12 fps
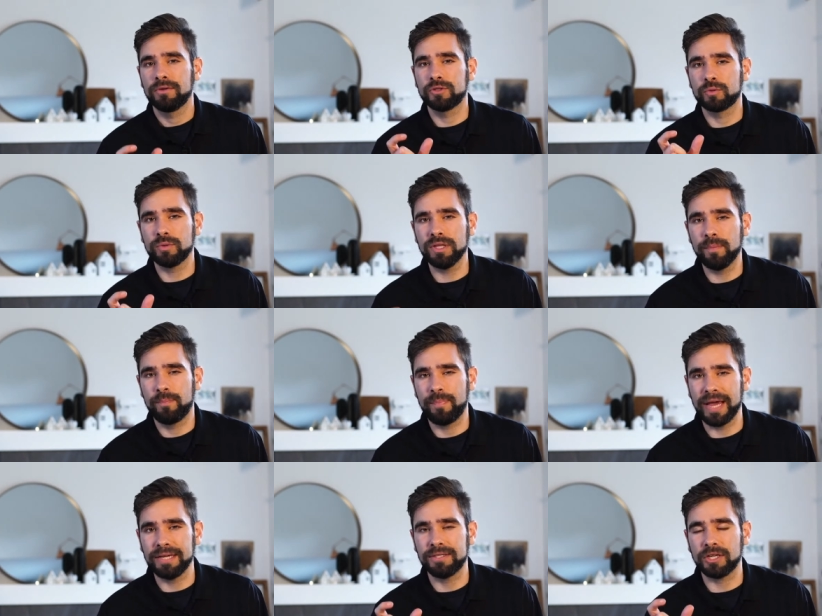There's a really
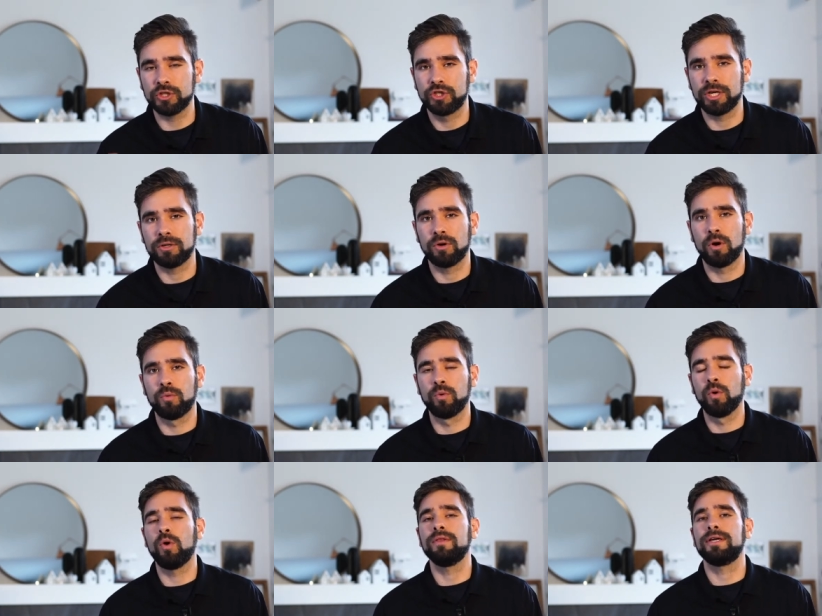basic general
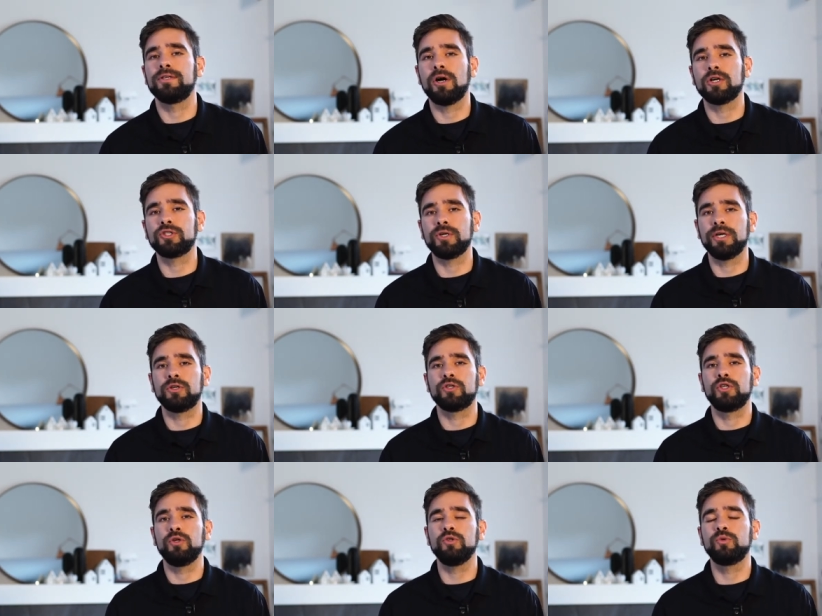rule that dog
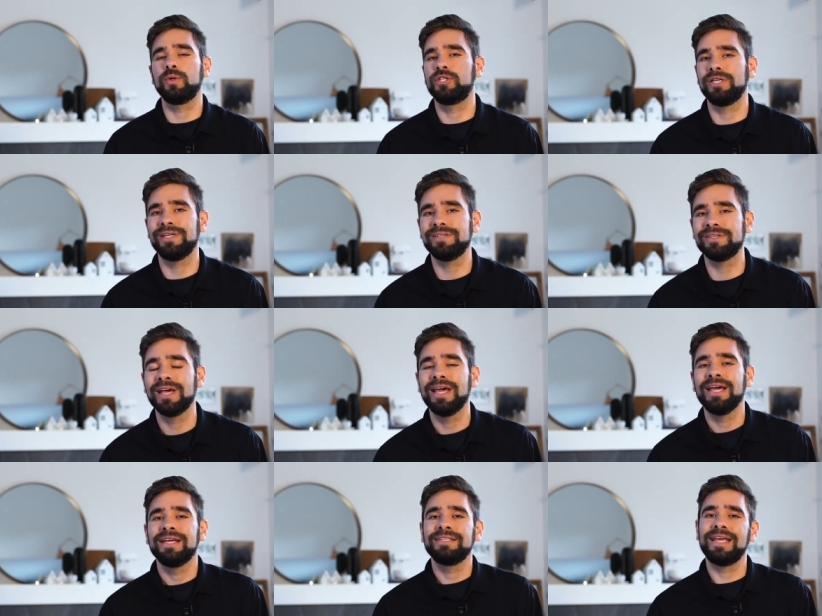trainers use, which is
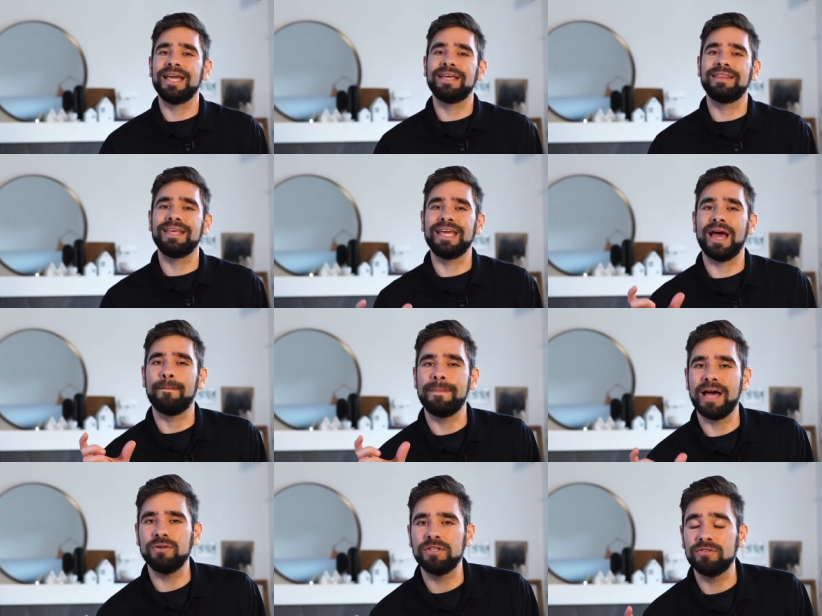take the
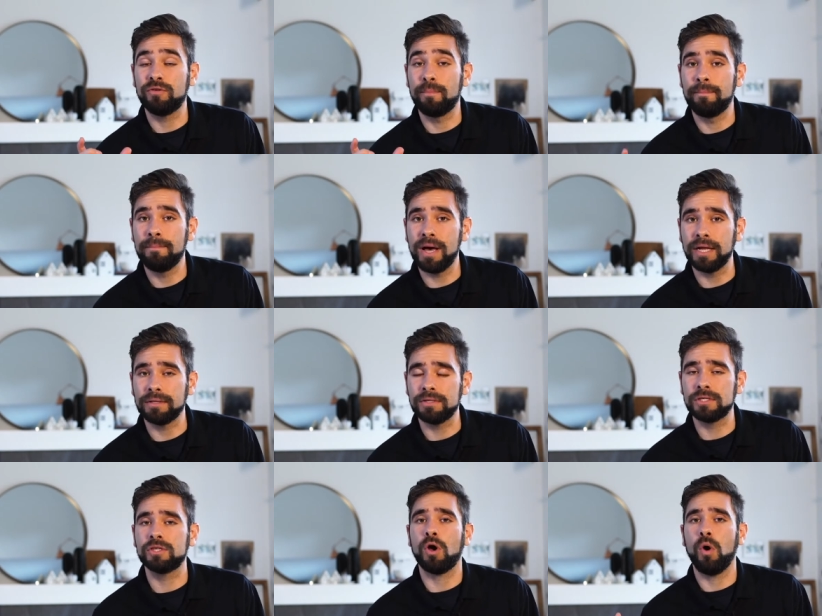amount of
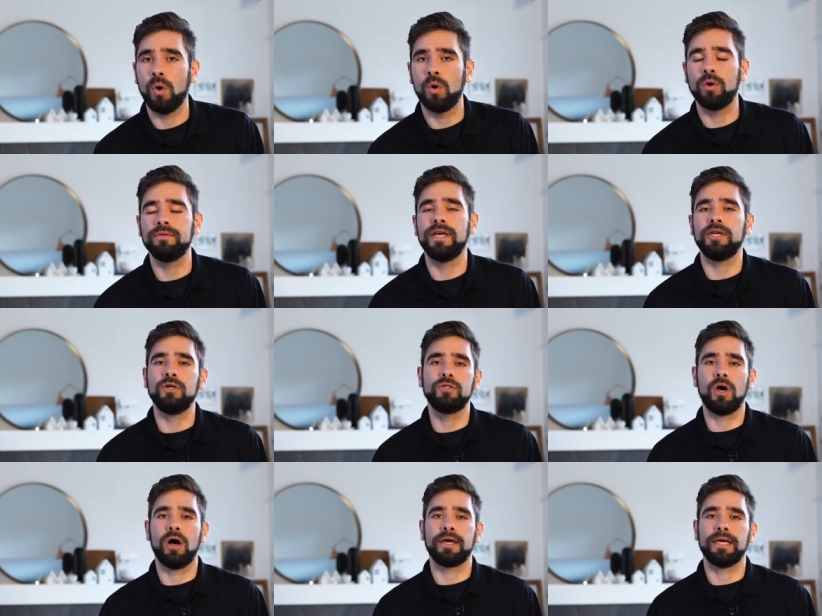months old that your
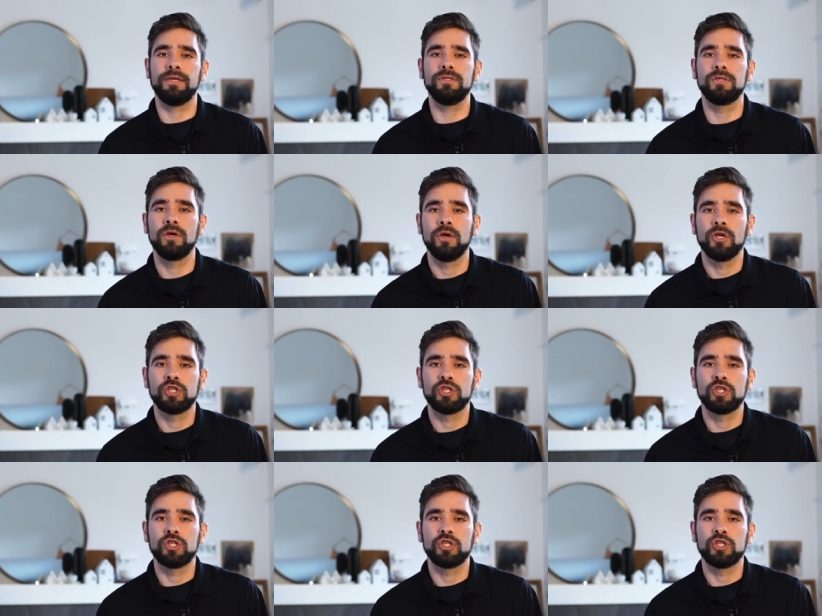dog is.